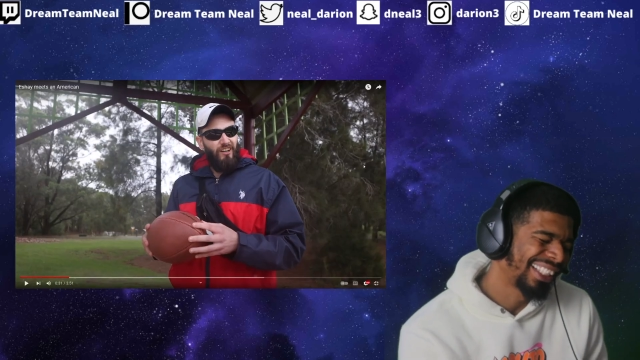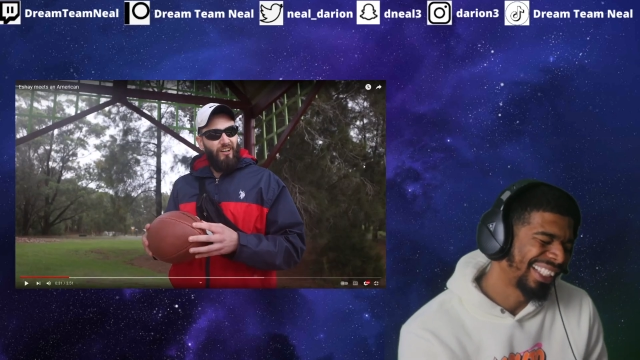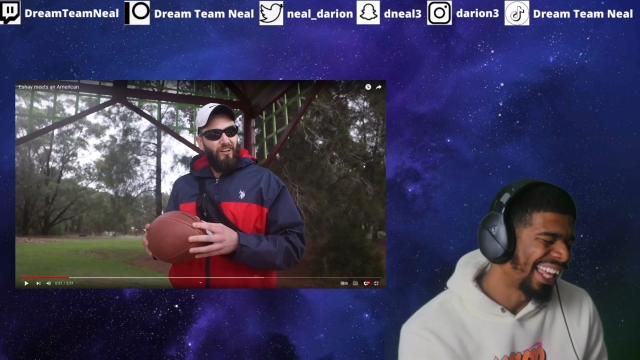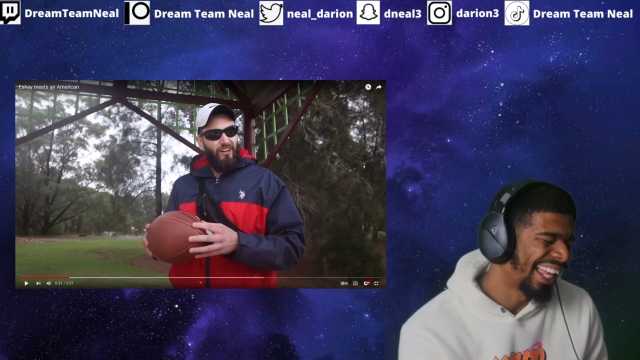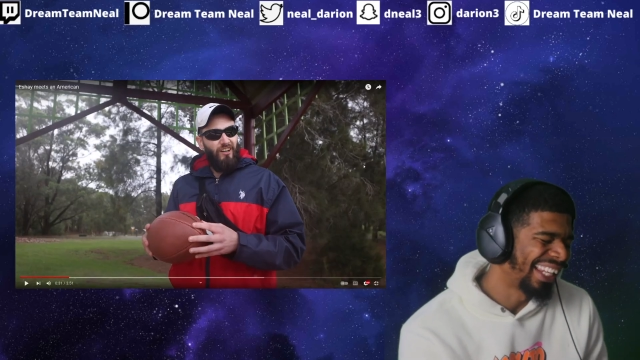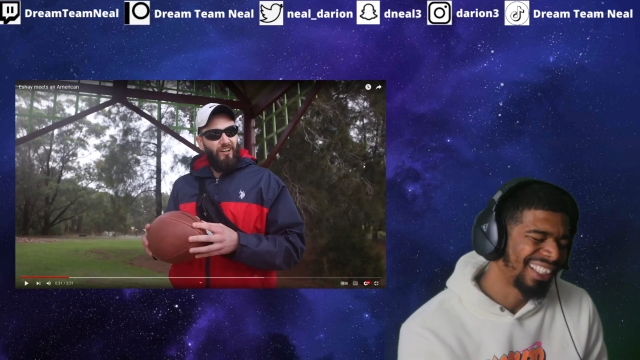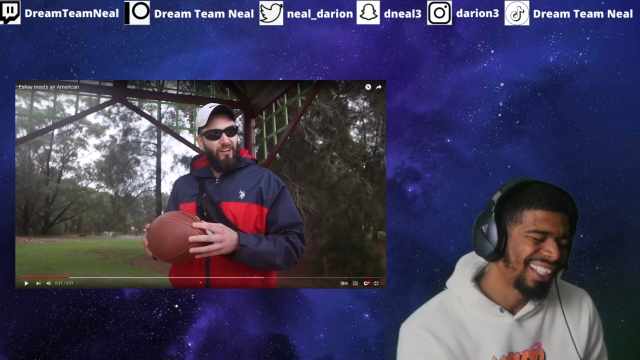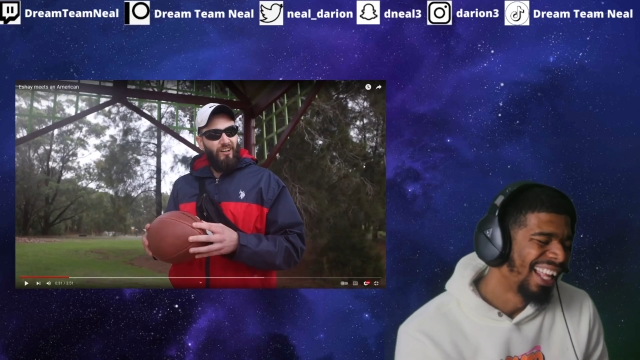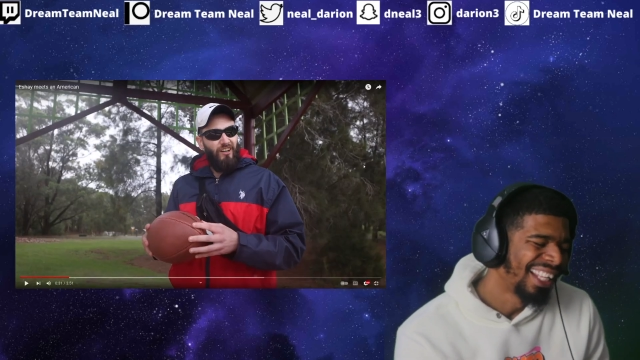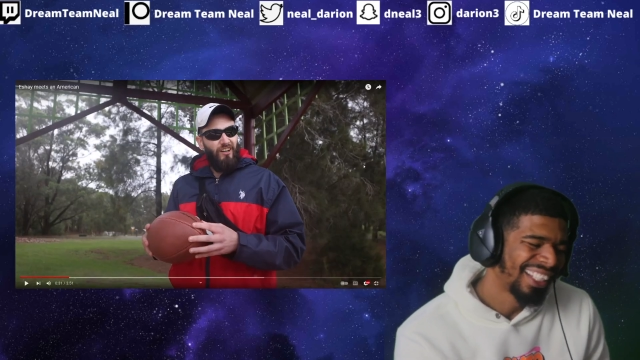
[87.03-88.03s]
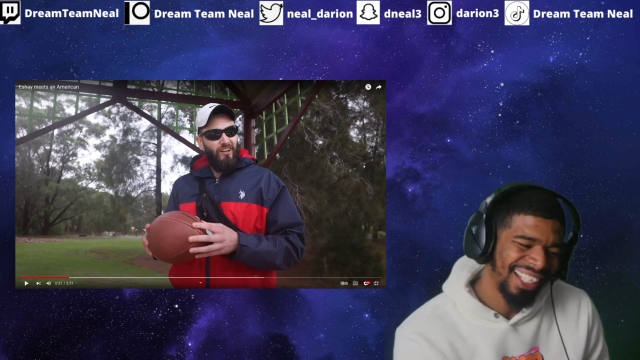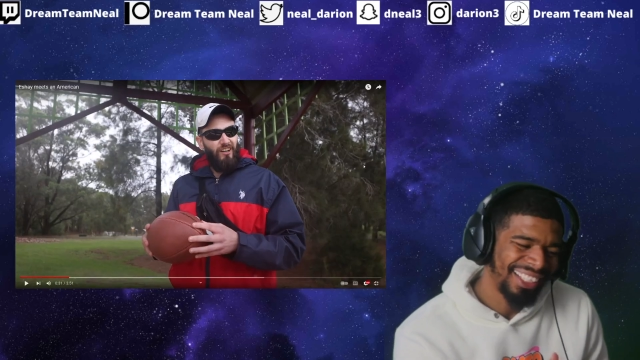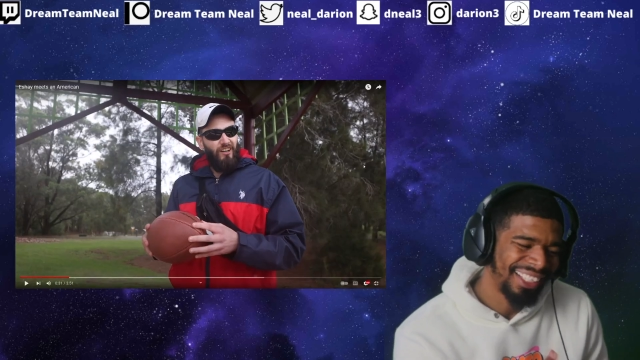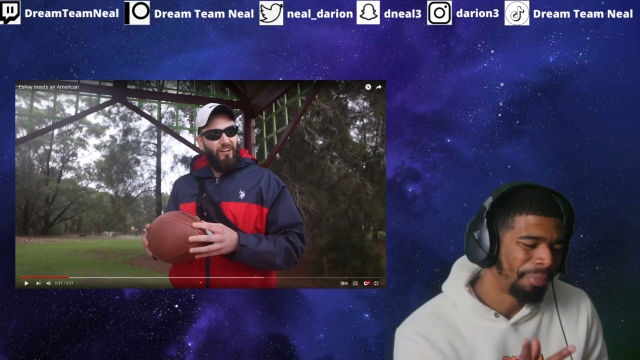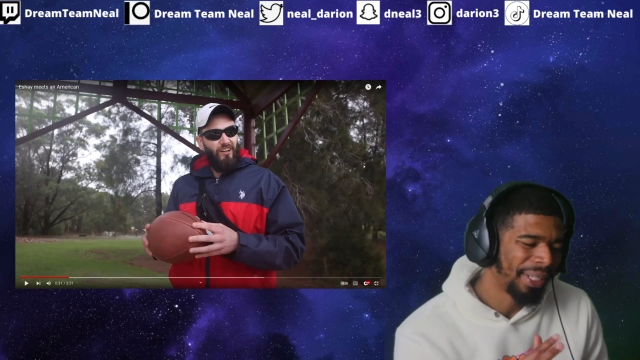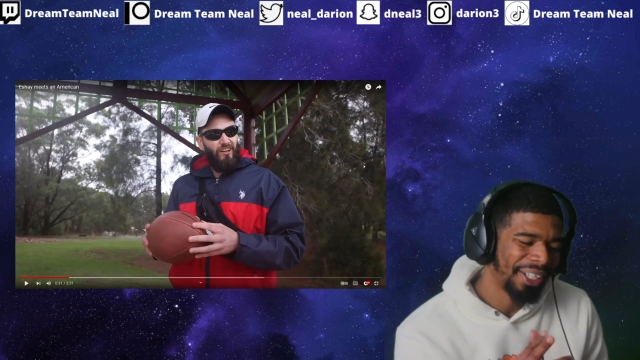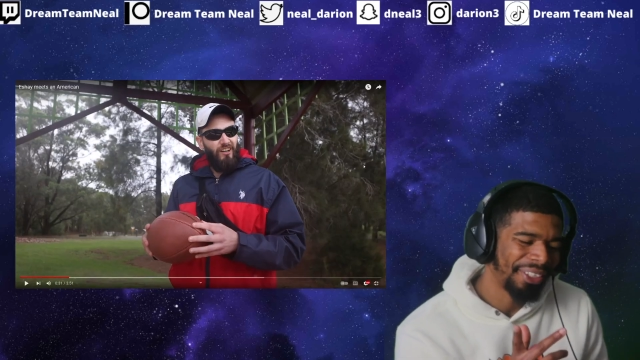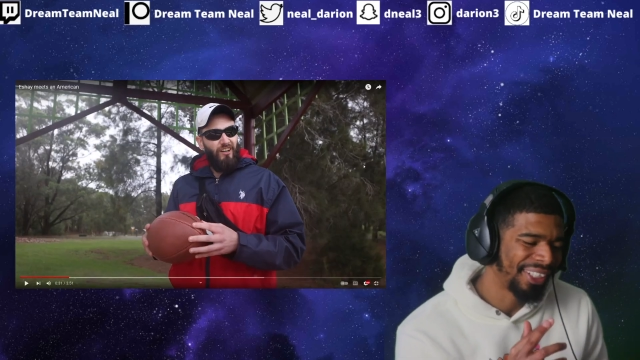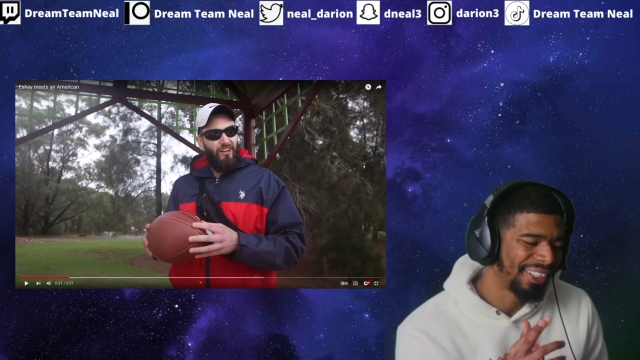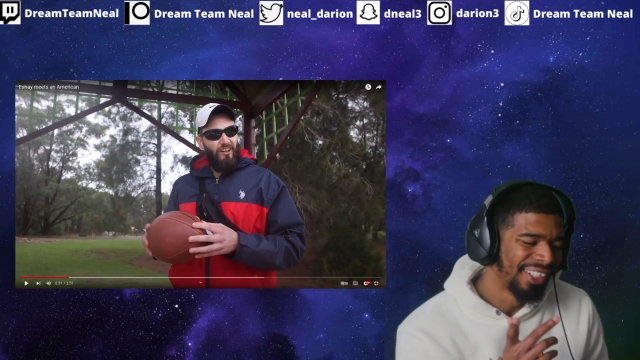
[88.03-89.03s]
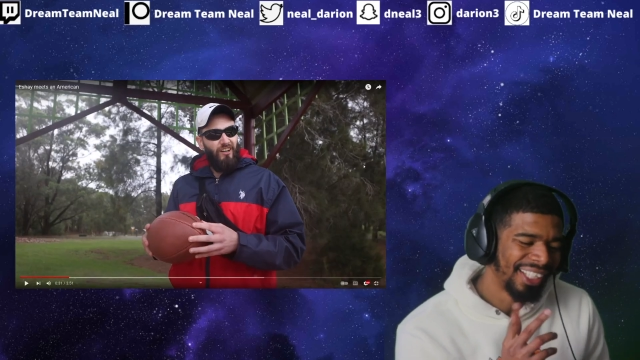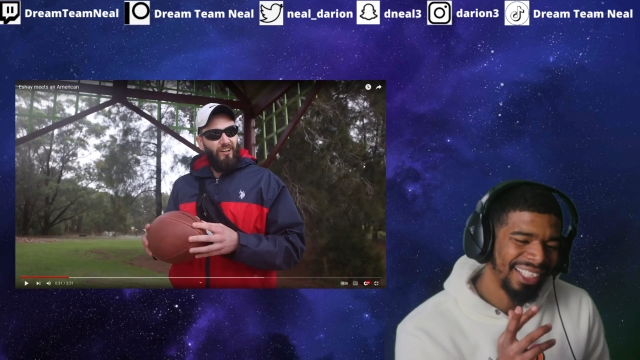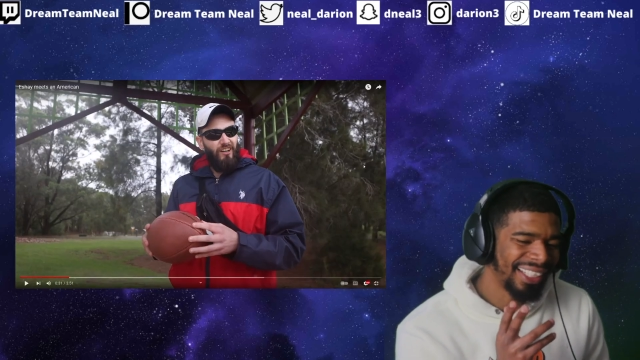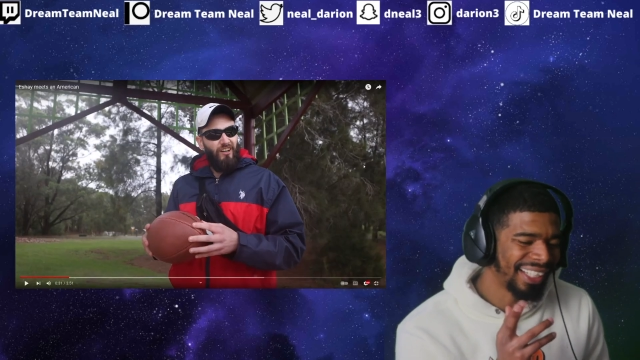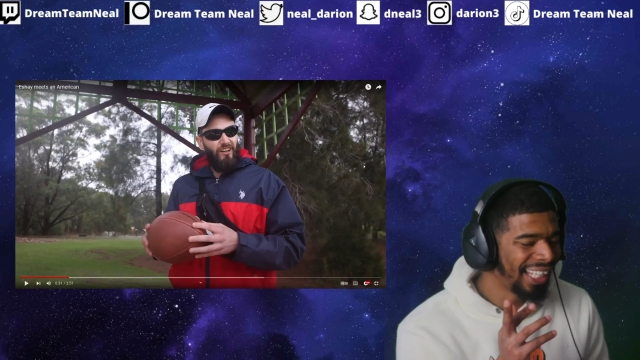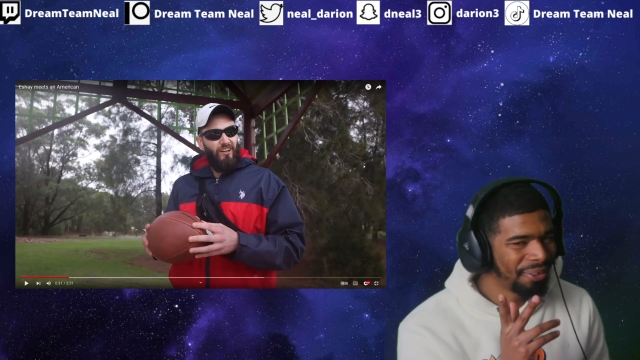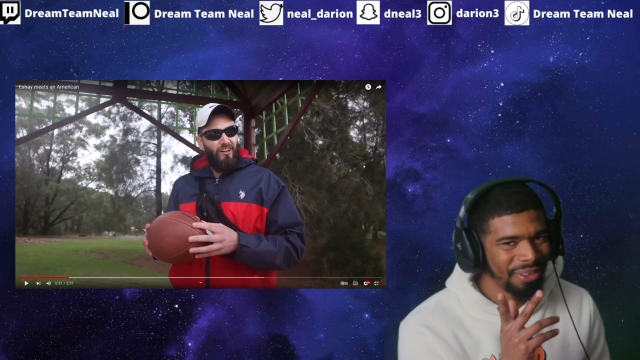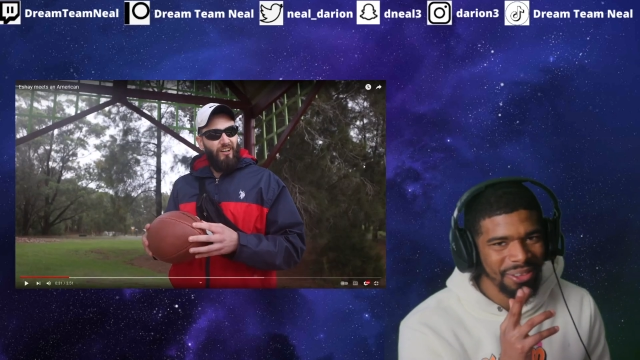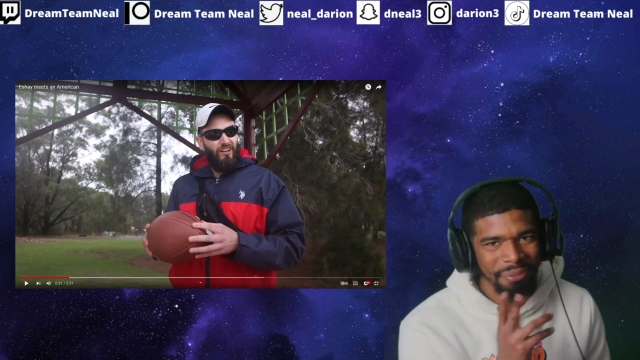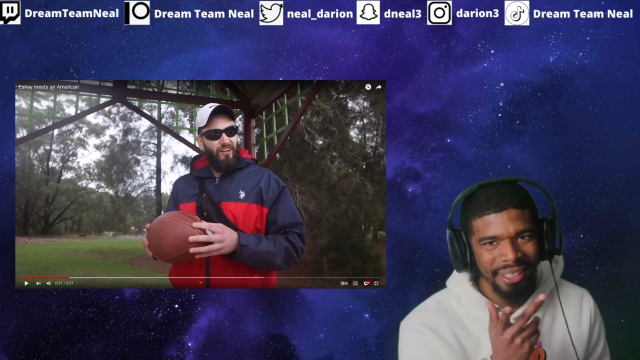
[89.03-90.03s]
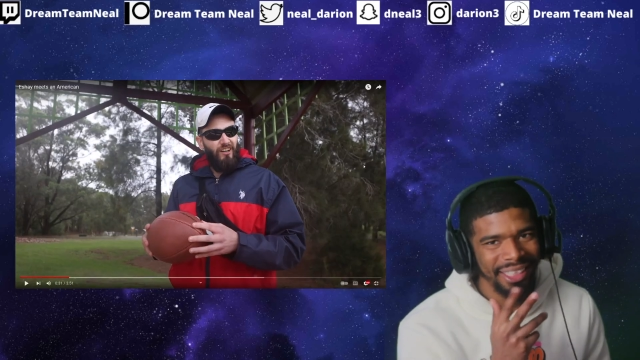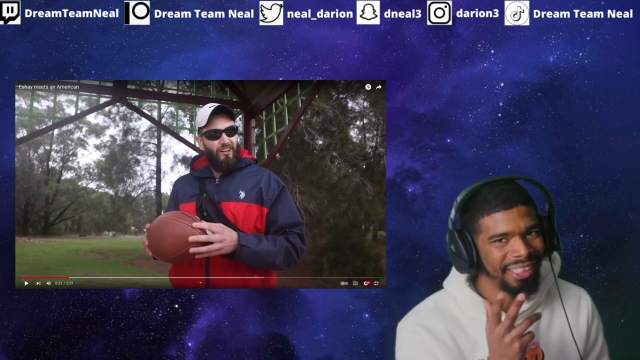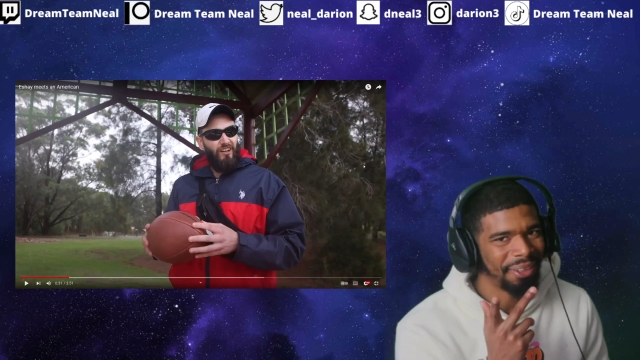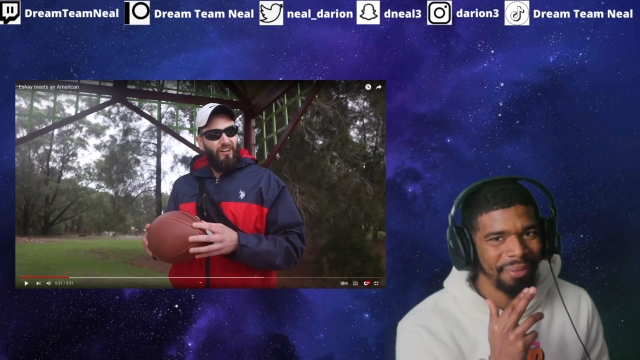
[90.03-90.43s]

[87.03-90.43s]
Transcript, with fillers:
Speaker 1: Yeah, the, the the barrier, the language barrier,